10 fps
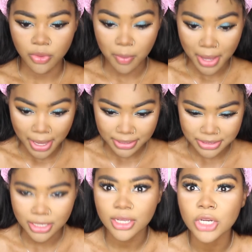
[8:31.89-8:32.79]
oh, my
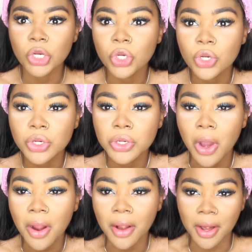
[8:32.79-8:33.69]
eyes look
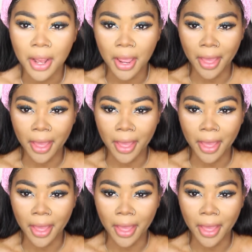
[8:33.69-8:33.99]
dark.